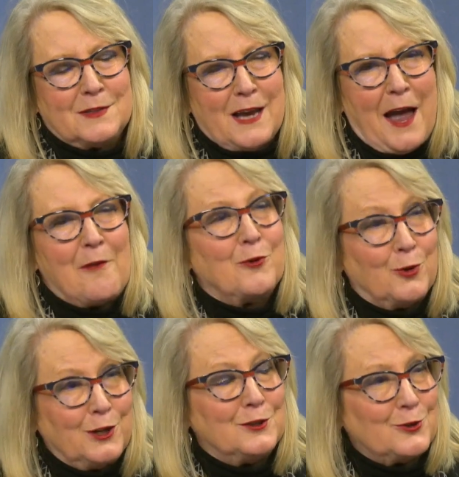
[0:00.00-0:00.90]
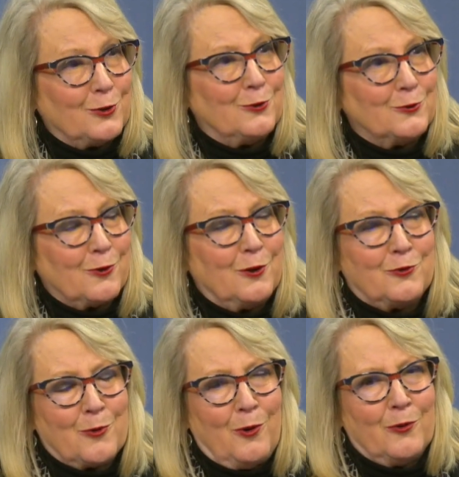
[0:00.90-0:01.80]
to have good internal
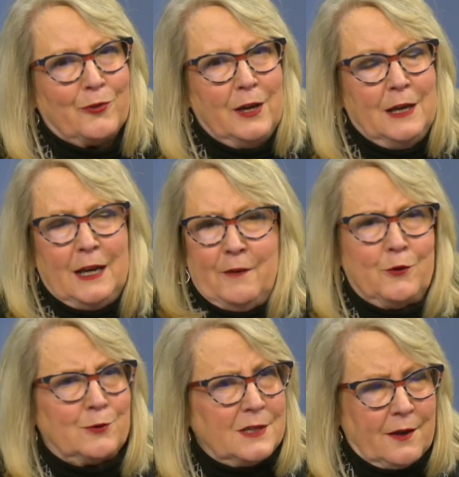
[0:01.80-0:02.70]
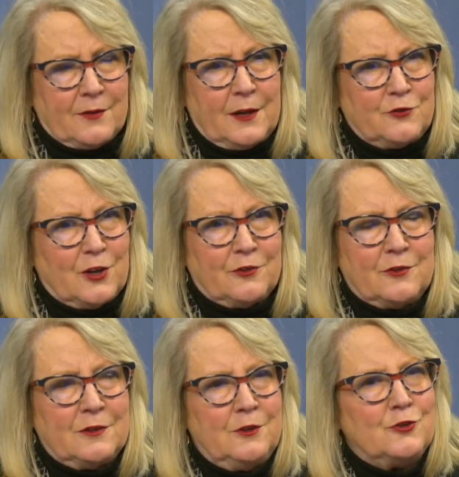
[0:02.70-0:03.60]
controls. If you're
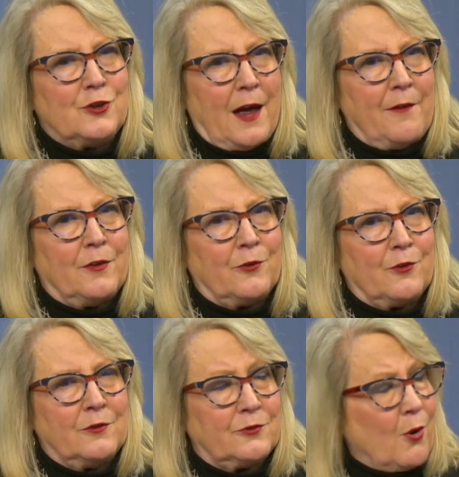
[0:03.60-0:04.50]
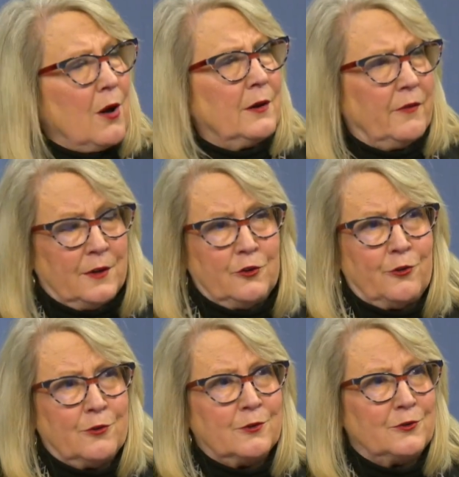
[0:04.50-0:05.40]
DSHS, you should have as strong of
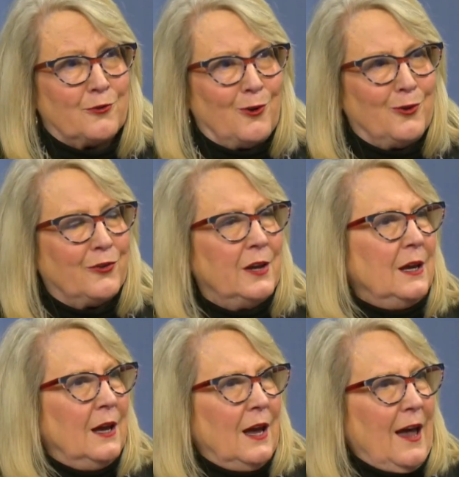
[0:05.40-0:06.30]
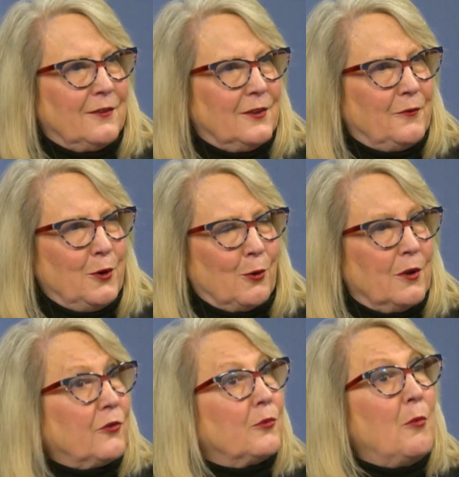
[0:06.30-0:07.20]
internal controls as if you're
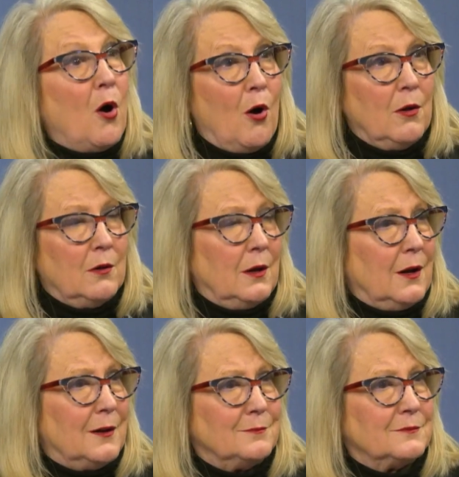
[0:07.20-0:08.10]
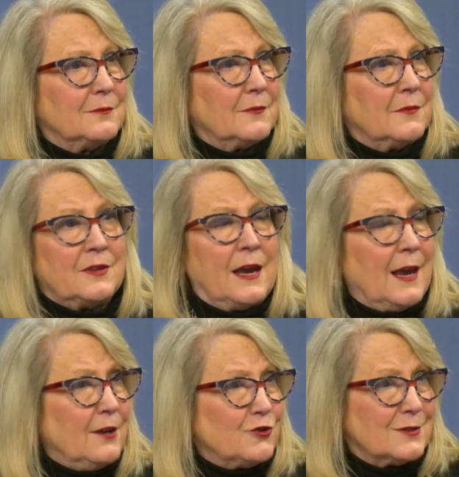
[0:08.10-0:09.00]
a small state
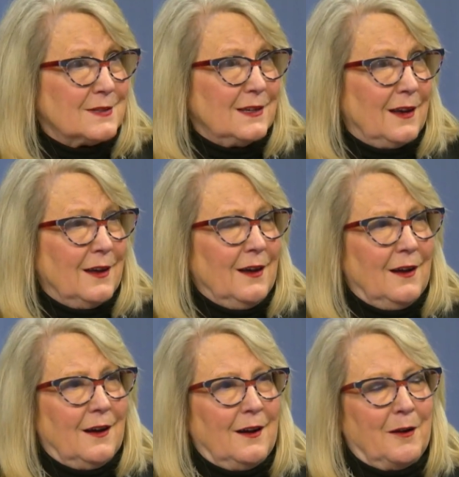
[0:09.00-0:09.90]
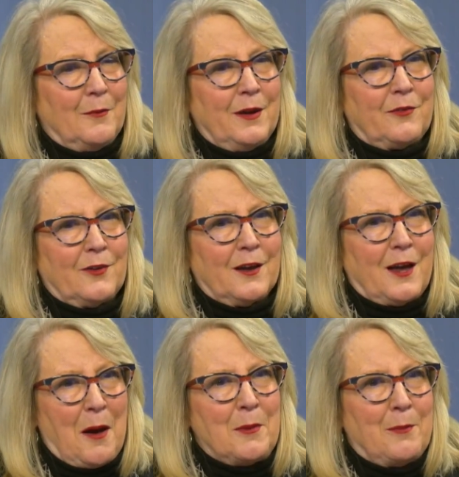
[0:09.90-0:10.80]
agency. It's
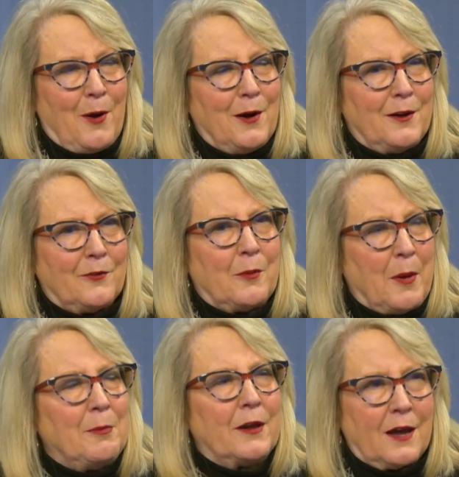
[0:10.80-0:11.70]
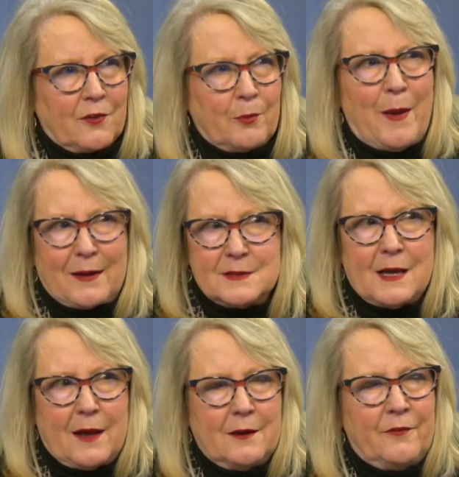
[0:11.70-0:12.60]
incumbent upon us, the public expects
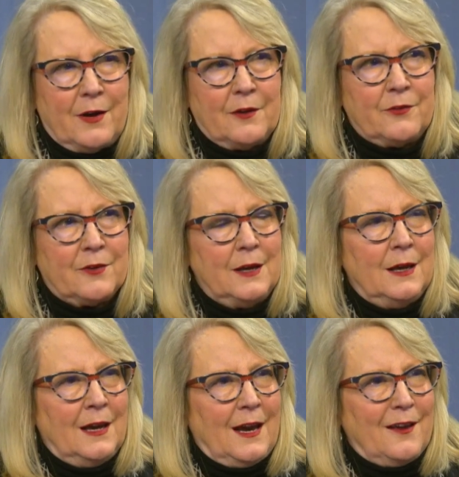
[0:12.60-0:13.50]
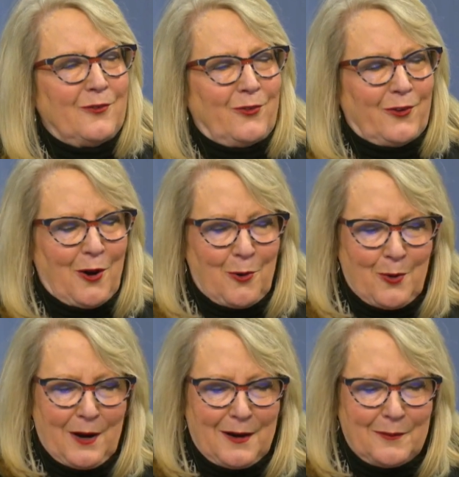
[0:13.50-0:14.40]
that of us, and
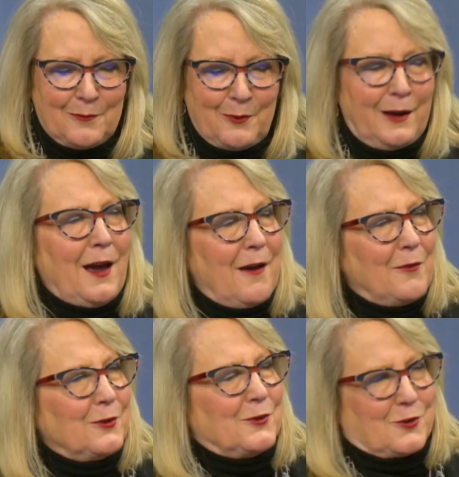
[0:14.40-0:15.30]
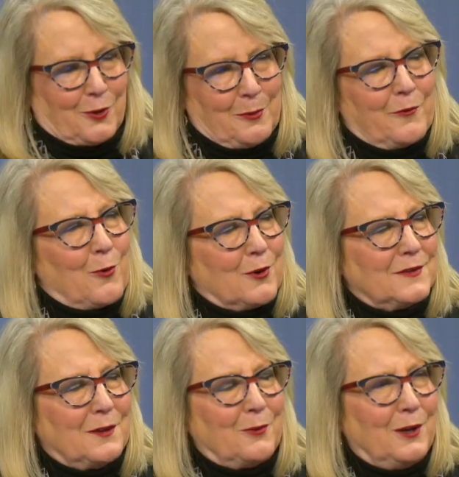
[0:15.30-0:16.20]
so we have a term, of
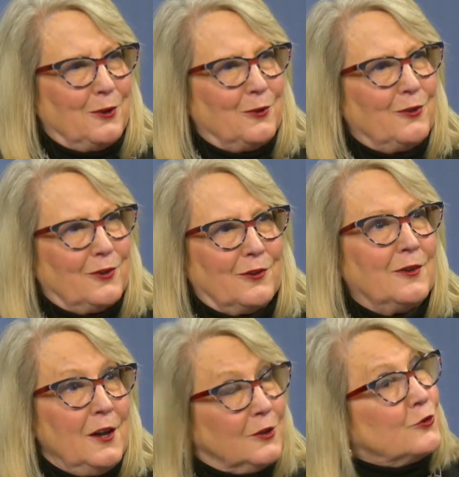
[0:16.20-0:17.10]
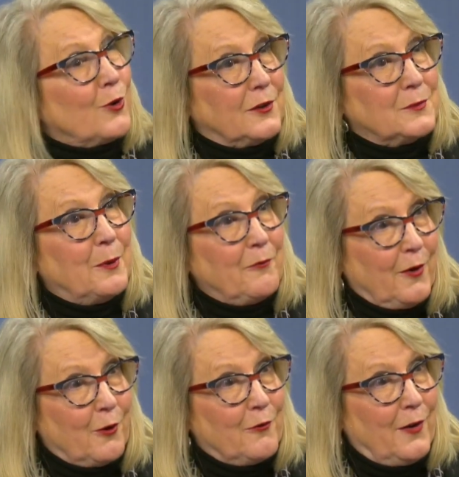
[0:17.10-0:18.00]
course, that we use is trust but
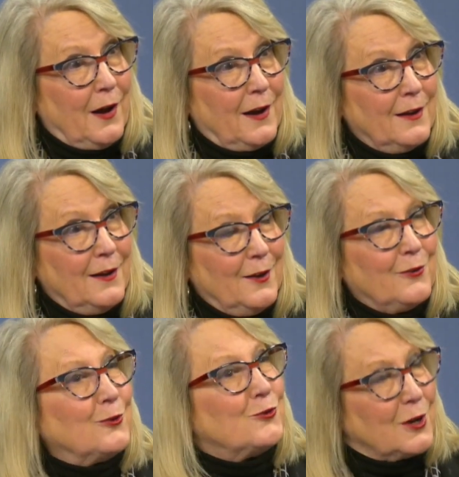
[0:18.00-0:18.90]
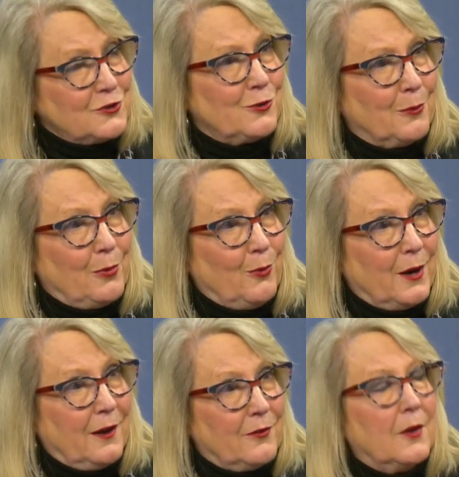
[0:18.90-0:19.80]
verify. So trust your
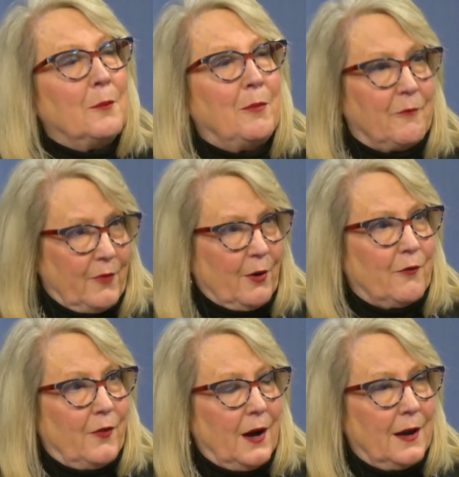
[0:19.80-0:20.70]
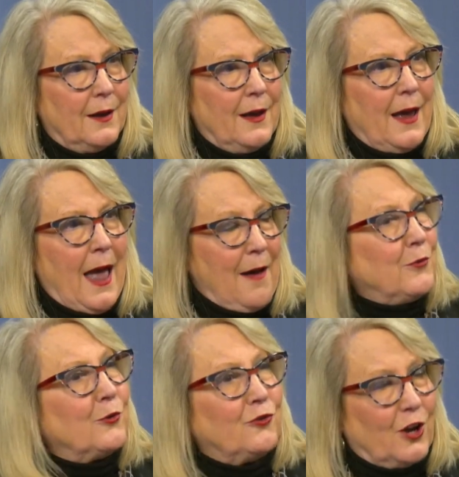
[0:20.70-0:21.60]
employees, but verify. Have
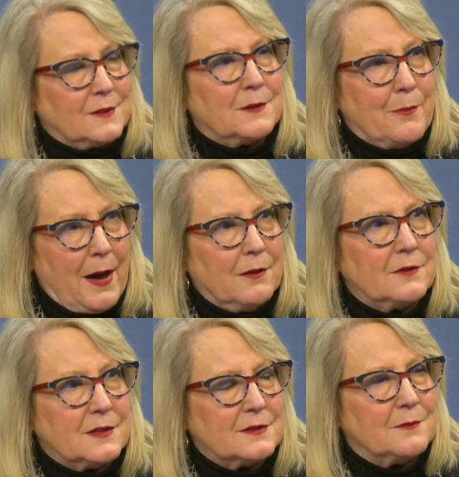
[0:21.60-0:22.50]
those checks and balances in